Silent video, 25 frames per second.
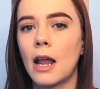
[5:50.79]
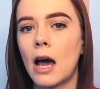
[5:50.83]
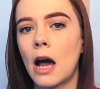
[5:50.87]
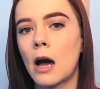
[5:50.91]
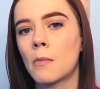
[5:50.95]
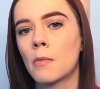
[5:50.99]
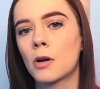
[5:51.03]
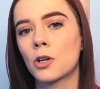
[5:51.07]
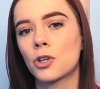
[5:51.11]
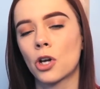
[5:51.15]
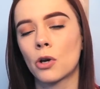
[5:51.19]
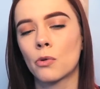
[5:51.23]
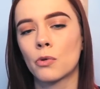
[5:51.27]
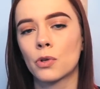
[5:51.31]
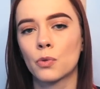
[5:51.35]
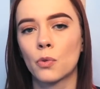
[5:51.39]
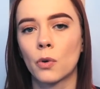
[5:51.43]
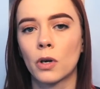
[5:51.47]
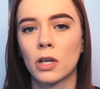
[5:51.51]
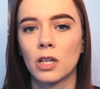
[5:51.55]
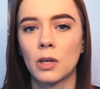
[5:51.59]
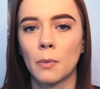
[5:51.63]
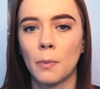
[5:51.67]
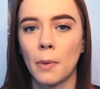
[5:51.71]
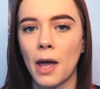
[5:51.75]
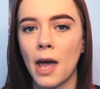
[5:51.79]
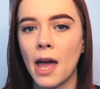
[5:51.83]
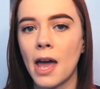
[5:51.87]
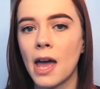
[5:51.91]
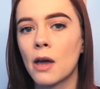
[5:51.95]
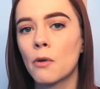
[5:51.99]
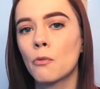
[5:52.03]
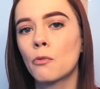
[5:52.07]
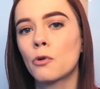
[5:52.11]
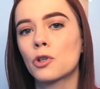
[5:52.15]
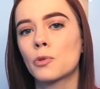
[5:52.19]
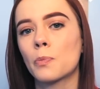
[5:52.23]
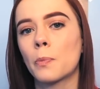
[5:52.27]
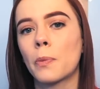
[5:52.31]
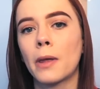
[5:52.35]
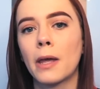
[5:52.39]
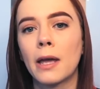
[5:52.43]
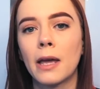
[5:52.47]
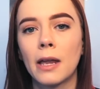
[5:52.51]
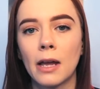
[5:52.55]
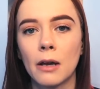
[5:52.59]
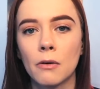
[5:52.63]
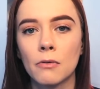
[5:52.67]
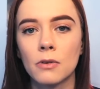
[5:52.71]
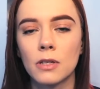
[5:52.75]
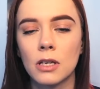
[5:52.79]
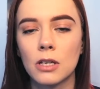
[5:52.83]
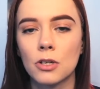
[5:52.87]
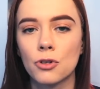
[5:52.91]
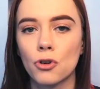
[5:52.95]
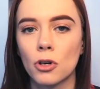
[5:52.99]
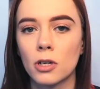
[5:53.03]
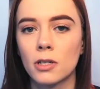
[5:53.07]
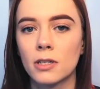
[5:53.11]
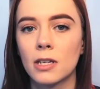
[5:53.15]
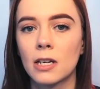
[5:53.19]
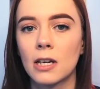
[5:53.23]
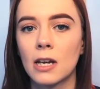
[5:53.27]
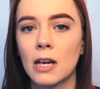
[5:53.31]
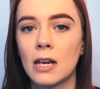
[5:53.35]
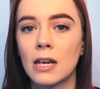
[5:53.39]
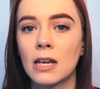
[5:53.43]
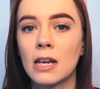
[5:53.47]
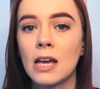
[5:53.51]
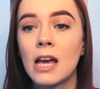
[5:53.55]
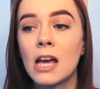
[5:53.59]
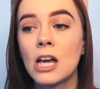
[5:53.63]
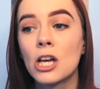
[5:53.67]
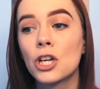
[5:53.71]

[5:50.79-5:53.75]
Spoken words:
how much I was wanting to pay, which plan I was interested in.